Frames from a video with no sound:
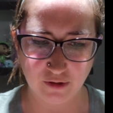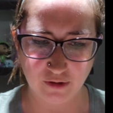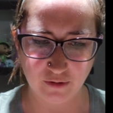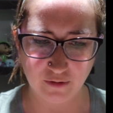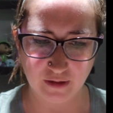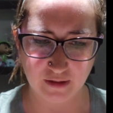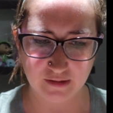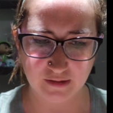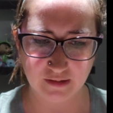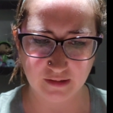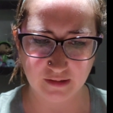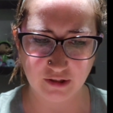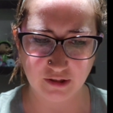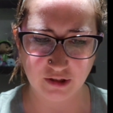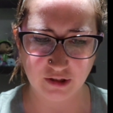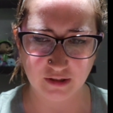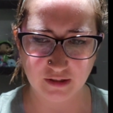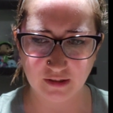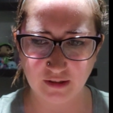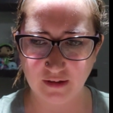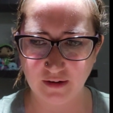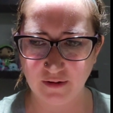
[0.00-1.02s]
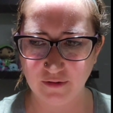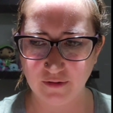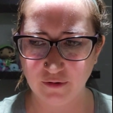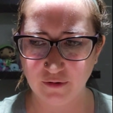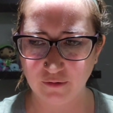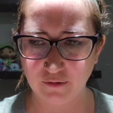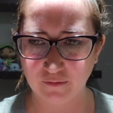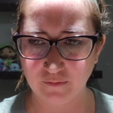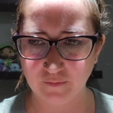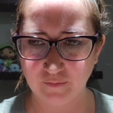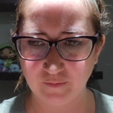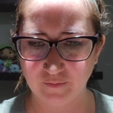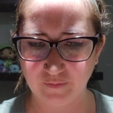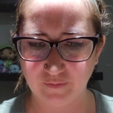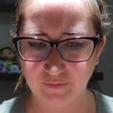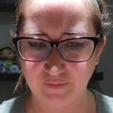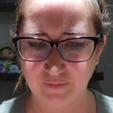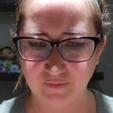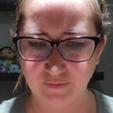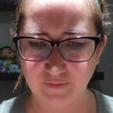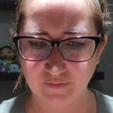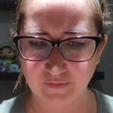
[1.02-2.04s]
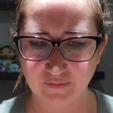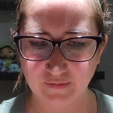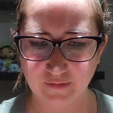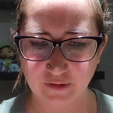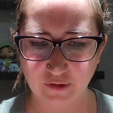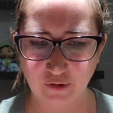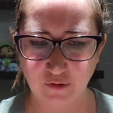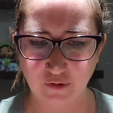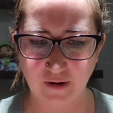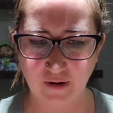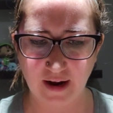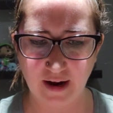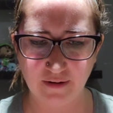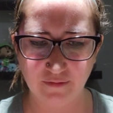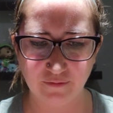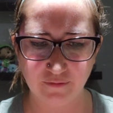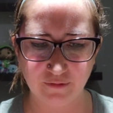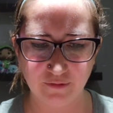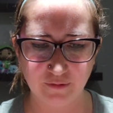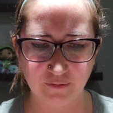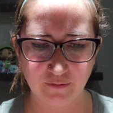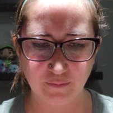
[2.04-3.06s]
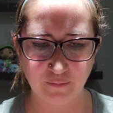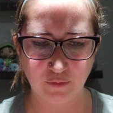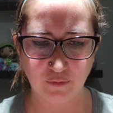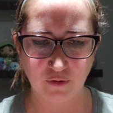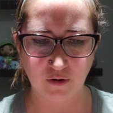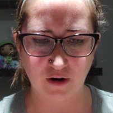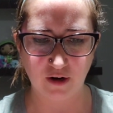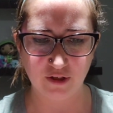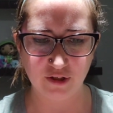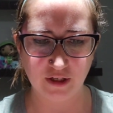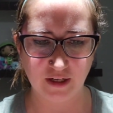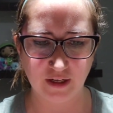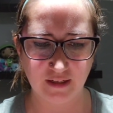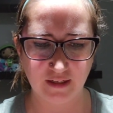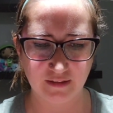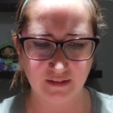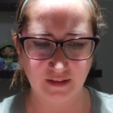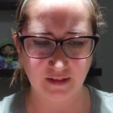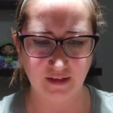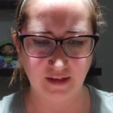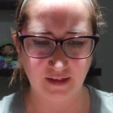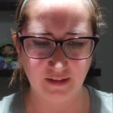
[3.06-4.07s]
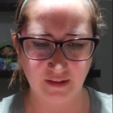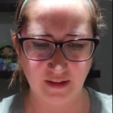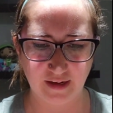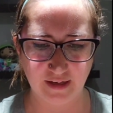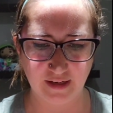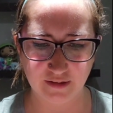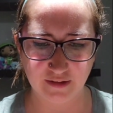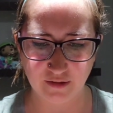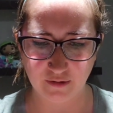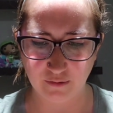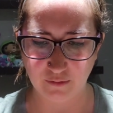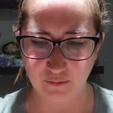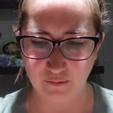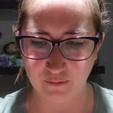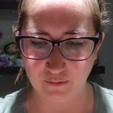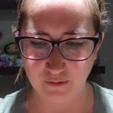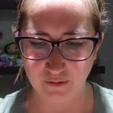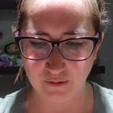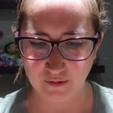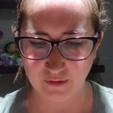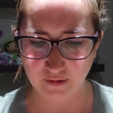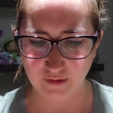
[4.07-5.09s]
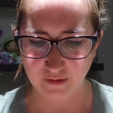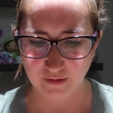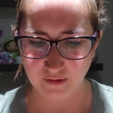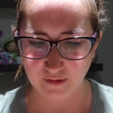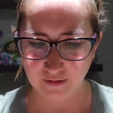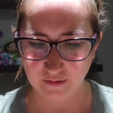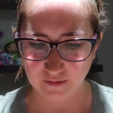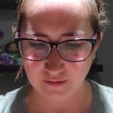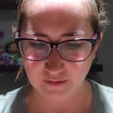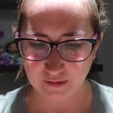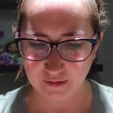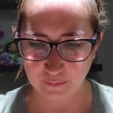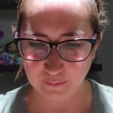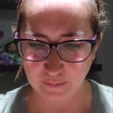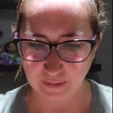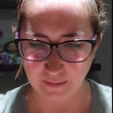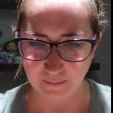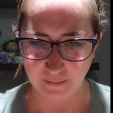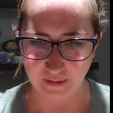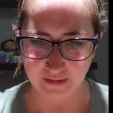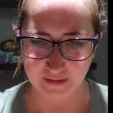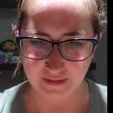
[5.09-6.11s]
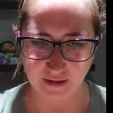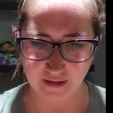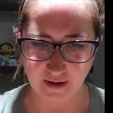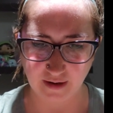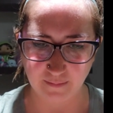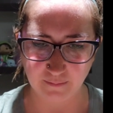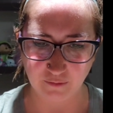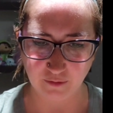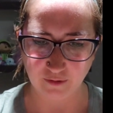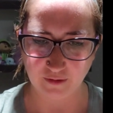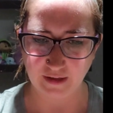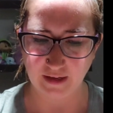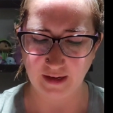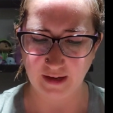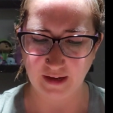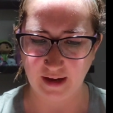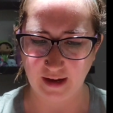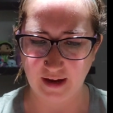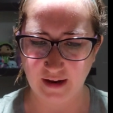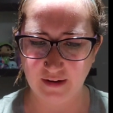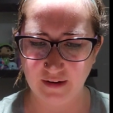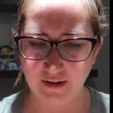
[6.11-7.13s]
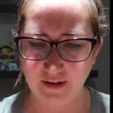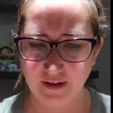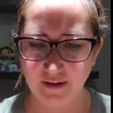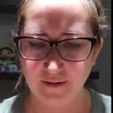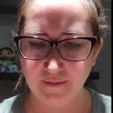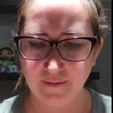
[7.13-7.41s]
you because it's just another craft project that I like to spend my time looking at.